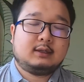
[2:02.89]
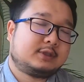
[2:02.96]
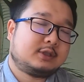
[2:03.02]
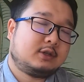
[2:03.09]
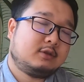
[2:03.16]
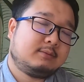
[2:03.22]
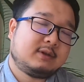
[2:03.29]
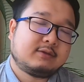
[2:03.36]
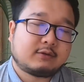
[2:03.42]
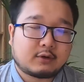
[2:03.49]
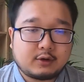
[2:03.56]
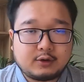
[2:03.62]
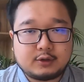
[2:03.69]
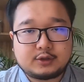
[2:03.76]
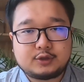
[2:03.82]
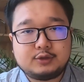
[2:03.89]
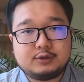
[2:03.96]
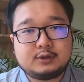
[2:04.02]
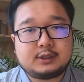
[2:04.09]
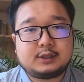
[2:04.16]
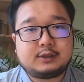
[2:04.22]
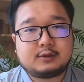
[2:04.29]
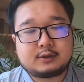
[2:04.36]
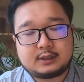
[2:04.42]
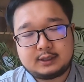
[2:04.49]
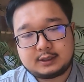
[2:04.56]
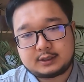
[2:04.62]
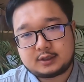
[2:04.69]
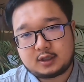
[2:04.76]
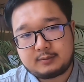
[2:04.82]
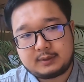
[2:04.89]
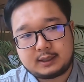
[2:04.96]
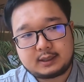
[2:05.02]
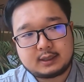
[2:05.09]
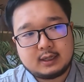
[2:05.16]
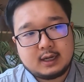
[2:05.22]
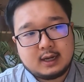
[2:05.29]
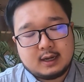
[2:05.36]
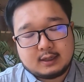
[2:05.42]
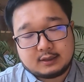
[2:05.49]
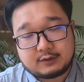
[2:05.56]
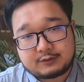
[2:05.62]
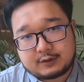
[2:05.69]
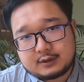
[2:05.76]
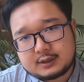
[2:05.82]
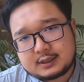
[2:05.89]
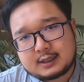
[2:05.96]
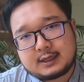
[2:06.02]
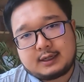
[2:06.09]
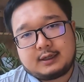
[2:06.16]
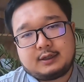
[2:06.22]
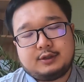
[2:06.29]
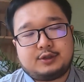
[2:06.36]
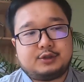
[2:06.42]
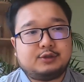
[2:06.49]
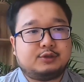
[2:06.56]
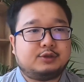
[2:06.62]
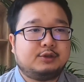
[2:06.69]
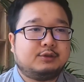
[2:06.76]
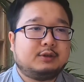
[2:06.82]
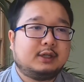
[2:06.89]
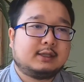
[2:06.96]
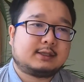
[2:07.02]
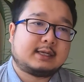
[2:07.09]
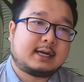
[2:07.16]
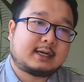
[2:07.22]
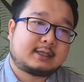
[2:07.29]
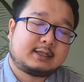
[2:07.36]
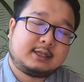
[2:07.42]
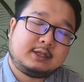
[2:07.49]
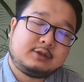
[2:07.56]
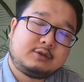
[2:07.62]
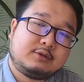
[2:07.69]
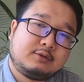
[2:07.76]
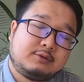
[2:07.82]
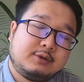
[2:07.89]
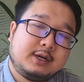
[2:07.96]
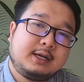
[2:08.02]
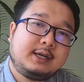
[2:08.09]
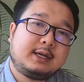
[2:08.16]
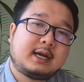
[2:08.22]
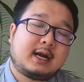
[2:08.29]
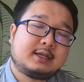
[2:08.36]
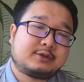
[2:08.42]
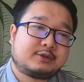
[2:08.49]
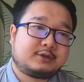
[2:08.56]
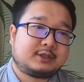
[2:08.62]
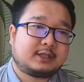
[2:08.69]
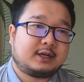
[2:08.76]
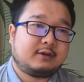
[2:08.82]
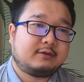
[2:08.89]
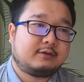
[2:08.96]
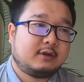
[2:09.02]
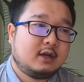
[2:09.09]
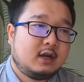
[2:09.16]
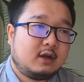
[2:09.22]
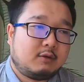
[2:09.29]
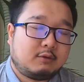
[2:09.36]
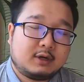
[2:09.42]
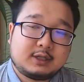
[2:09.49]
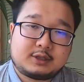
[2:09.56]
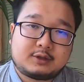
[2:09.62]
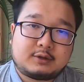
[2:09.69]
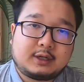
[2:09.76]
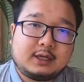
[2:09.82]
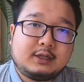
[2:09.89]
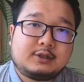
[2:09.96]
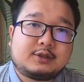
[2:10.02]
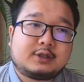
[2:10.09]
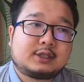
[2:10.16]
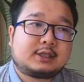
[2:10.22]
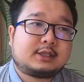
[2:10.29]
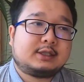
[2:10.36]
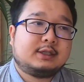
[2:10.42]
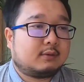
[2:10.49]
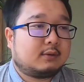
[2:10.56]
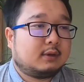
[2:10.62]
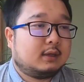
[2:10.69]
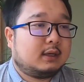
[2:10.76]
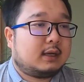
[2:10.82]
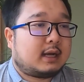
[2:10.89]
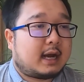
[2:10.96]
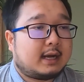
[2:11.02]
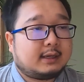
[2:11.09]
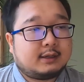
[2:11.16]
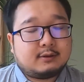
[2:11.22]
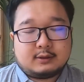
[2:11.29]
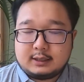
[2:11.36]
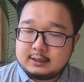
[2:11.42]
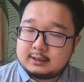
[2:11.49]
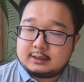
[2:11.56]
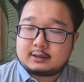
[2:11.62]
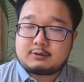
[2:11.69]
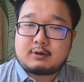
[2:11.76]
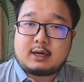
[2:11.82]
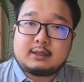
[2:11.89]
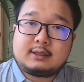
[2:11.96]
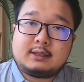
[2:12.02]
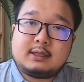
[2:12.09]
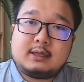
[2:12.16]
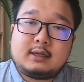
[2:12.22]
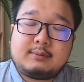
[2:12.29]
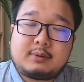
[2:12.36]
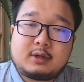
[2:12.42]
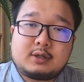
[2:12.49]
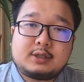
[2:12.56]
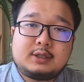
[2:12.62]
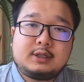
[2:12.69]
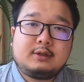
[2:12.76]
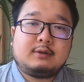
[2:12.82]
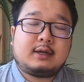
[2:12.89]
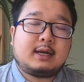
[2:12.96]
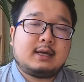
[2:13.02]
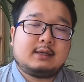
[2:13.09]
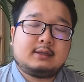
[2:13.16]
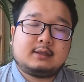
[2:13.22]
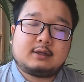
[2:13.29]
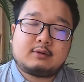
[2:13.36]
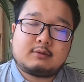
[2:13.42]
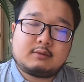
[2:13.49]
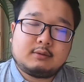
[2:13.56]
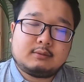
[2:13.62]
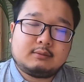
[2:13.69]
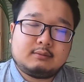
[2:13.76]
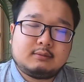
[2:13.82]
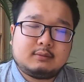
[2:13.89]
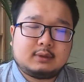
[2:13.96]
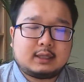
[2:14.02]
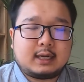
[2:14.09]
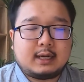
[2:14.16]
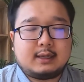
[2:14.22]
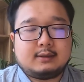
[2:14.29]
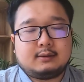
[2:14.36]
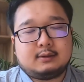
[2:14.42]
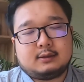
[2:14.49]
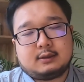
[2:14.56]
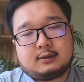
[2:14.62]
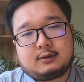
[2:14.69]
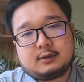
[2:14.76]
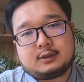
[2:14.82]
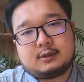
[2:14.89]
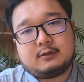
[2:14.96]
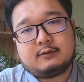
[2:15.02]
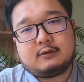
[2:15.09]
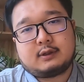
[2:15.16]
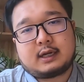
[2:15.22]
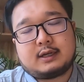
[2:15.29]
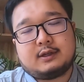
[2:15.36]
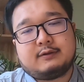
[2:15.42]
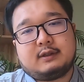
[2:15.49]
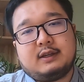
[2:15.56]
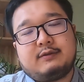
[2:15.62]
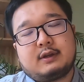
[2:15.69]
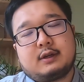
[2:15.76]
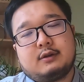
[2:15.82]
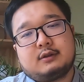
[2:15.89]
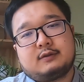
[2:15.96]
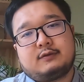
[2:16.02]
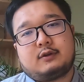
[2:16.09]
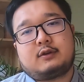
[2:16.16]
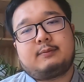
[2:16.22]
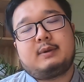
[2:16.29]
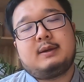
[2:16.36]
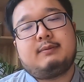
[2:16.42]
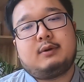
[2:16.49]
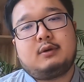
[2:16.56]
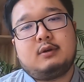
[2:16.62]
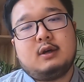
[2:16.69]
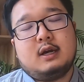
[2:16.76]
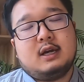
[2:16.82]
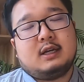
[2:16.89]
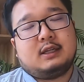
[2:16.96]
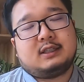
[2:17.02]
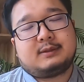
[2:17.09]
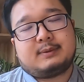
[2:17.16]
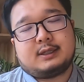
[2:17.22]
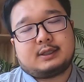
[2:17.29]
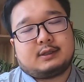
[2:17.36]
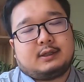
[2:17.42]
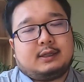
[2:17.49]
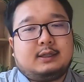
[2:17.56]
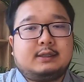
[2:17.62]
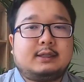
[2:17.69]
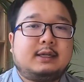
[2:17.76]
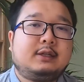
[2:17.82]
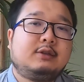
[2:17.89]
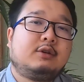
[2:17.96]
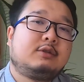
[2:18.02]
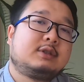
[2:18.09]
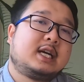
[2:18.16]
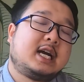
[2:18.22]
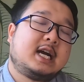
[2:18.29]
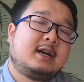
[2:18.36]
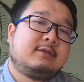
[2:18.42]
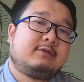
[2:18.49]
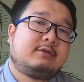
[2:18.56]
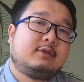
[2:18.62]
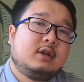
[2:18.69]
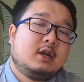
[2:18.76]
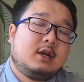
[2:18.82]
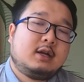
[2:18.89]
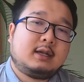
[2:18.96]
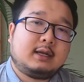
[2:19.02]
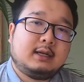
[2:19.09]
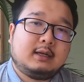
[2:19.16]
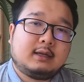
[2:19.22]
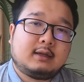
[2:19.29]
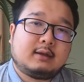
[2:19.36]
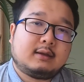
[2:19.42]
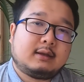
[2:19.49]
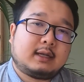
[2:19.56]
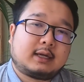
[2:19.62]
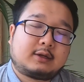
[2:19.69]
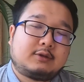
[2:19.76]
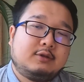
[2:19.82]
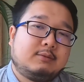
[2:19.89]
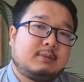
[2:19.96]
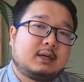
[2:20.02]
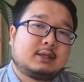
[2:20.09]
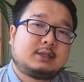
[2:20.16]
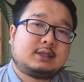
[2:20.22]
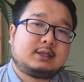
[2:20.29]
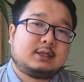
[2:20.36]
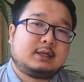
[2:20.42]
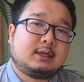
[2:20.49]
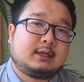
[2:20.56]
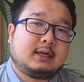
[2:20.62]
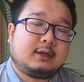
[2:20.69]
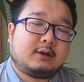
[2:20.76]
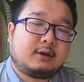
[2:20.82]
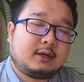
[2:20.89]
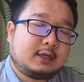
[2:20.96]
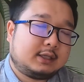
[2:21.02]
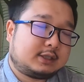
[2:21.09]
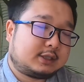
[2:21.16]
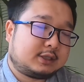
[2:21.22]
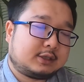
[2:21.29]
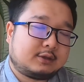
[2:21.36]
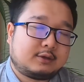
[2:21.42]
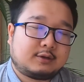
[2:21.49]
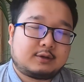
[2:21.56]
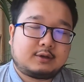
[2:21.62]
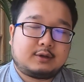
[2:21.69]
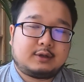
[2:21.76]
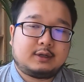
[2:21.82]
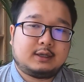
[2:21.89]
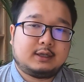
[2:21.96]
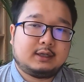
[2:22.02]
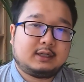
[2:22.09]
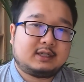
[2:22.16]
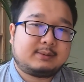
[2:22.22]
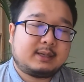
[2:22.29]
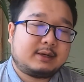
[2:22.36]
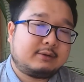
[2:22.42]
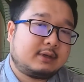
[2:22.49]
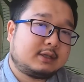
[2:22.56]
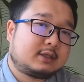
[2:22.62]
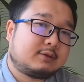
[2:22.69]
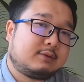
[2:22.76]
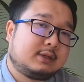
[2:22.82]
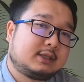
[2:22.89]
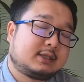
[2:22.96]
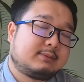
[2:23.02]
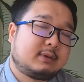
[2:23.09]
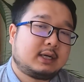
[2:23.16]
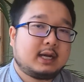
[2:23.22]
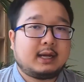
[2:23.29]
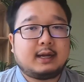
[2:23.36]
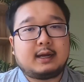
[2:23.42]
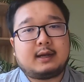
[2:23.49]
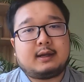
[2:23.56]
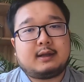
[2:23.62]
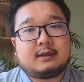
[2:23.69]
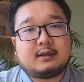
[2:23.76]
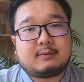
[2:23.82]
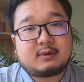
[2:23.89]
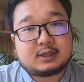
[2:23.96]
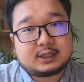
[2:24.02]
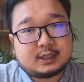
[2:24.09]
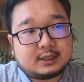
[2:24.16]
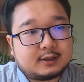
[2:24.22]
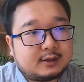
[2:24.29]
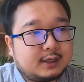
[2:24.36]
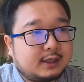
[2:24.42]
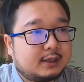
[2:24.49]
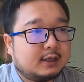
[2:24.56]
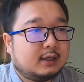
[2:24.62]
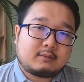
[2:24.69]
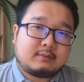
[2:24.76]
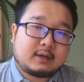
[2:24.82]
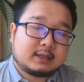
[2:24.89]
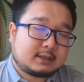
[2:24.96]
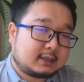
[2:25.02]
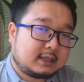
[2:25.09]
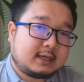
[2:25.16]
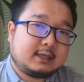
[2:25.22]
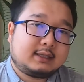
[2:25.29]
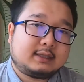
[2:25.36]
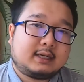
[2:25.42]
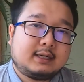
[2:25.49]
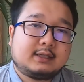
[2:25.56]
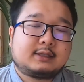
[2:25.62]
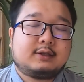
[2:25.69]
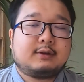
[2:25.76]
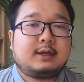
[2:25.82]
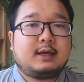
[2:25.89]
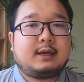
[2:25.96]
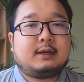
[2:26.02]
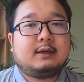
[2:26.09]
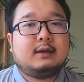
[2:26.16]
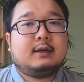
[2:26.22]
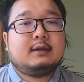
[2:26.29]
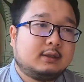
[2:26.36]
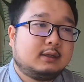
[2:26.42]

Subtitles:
So before you're choosing your thesis topic, the first thing you should do is actually to really ask yourself, what is your interest? I know this is quite personal and also kind of difficult for people, especially they don't have like too much knowledge or experience with AI and machine learning, but that is okay.